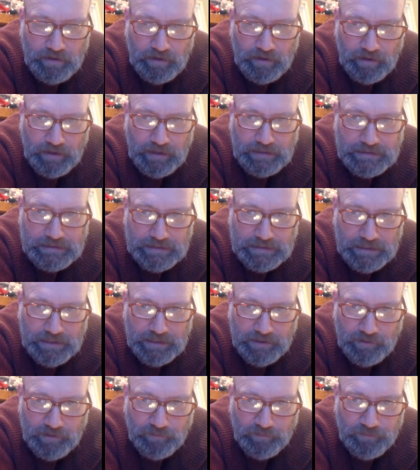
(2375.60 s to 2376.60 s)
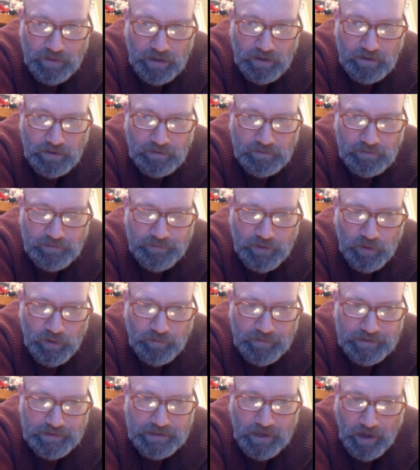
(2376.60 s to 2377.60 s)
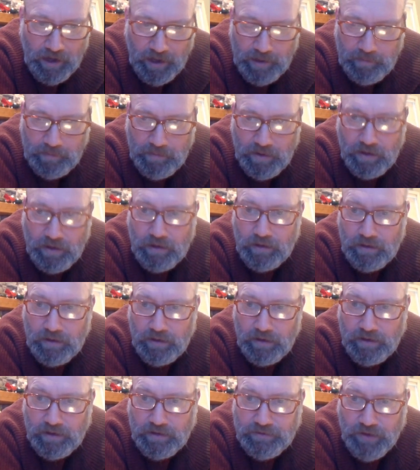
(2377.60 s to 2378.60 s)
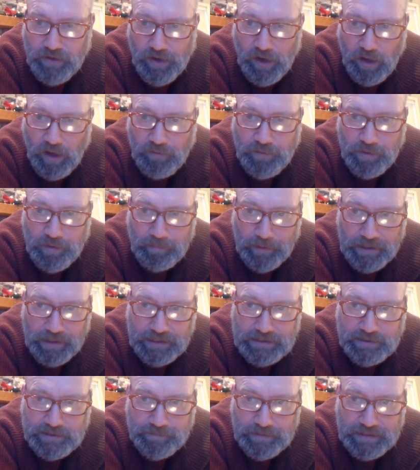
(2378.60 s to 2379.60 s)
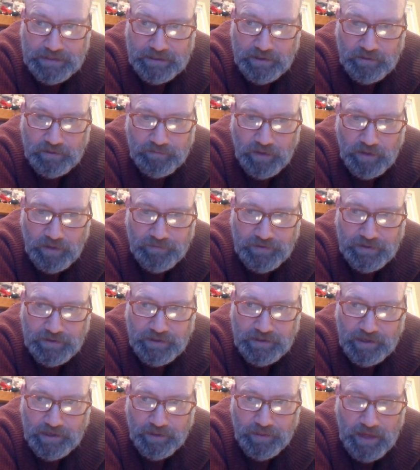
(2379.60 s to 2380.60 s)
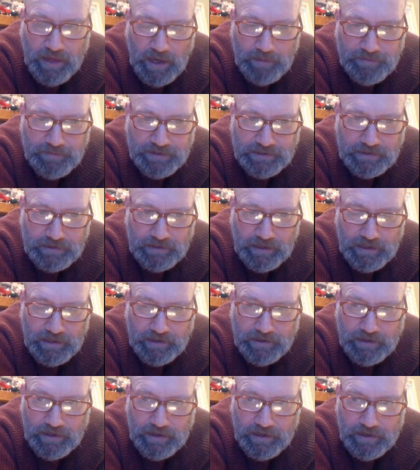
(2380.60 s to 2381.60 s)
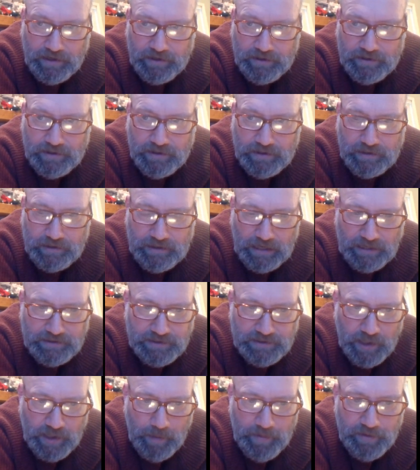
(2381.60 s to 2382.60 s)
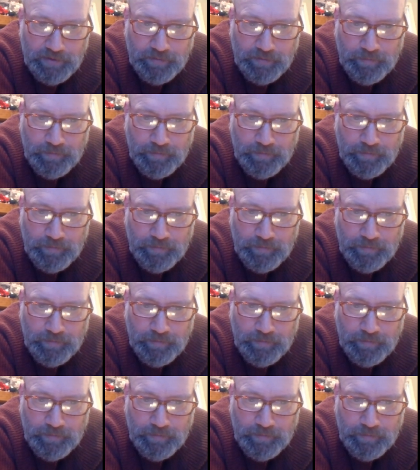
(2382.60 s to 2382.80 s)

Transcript: It evolved over time. It started off with bullets, but then evolved into death camps in gas chambers.